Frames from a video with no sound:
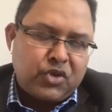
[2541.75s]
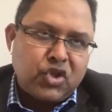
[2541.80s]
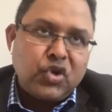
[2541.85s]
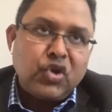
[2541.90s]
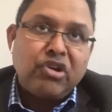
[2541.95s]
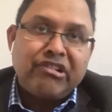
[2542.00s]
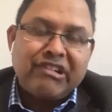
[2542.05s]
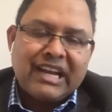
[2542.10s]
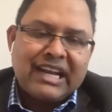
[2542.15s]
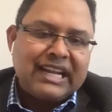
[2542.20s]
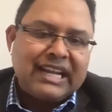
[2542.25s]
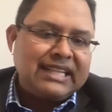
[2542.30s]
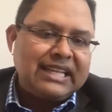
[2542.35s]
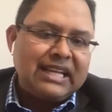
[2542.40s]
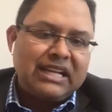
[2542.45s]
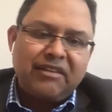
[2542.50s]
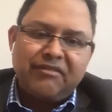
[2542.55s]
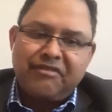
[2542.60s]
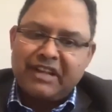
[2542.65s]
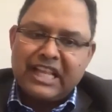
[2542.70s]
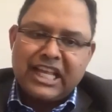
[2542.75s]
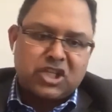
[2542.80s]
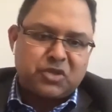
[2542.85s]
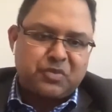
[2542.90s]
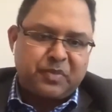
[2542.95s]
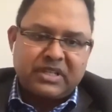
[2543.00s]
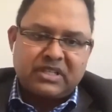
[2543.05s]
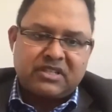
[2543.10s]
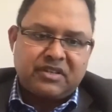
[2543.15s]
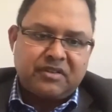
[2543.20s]
do you really need a very
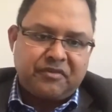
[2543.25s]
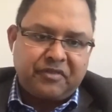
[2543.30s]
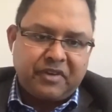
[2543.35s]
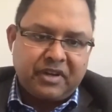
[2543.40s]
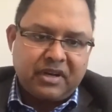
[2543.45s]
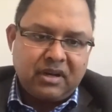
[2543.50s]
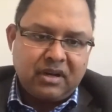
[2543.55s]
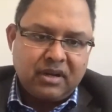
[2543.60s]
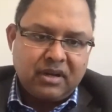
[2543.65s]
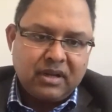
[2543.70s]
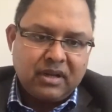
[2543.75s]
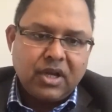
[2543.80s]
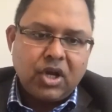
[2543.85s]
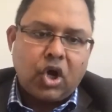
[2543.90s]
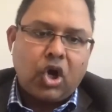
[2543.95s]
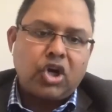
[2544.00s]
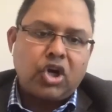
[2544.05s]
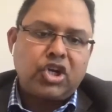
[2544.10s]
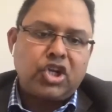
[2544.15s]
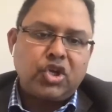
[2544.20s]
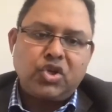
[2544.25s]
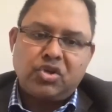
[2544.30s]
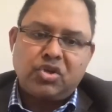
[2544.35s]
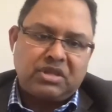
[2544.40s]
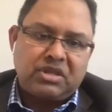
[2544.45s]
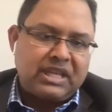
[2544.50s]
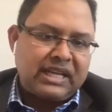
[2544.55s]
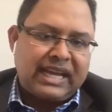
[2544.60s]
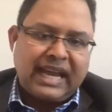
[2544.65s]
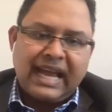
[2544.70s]
expensive one, or do
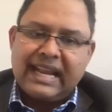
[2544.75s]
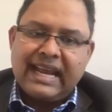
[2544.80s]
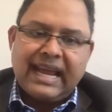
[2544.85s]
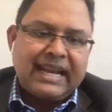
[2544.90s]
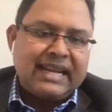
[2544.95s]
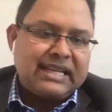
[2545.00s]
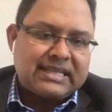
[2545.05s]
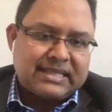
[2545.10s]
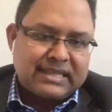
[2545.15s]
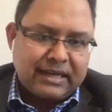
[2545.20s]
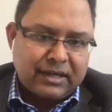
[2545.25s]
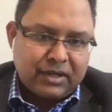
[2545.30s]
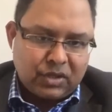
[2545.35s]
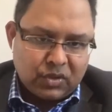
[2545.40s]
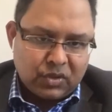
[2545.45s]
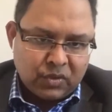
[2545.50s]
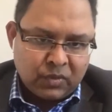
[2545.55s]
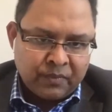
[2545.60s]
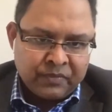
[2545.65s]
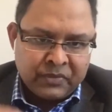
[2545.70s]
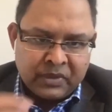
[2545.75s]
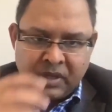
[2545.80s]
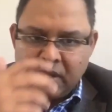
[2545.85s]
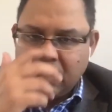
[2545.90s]
you, can any stent do?